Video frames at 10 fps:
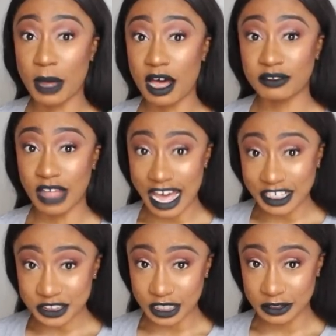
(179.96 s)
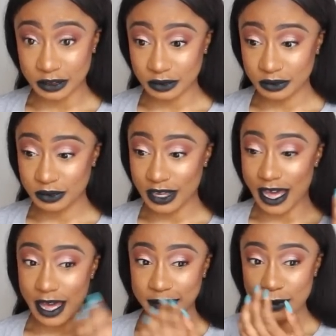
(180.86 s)
about eyeshadow.
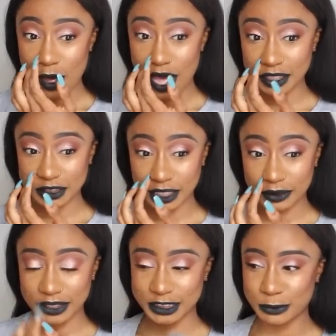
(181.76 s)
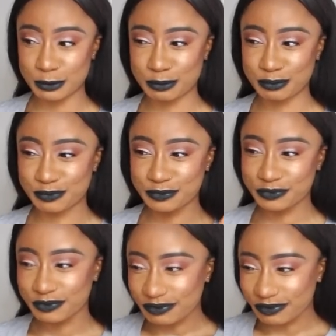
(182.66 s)
I know eyeshadow
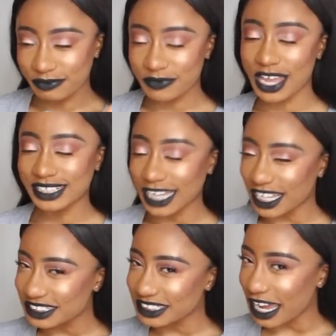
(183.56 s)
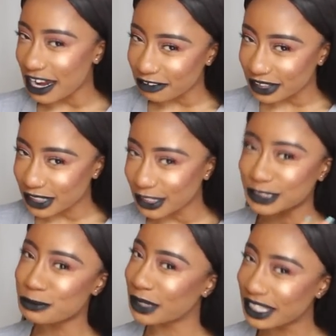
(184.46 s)
it's kind of scary
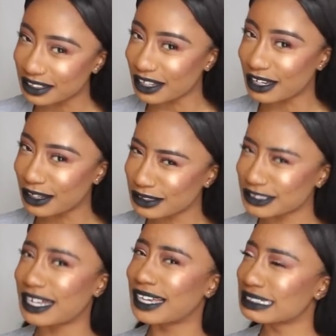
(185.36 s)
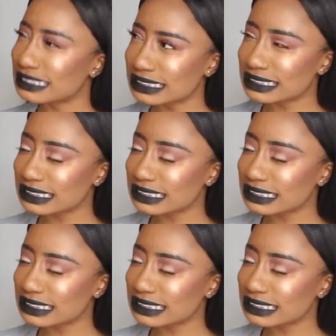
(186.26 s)
as a beginner. It's like,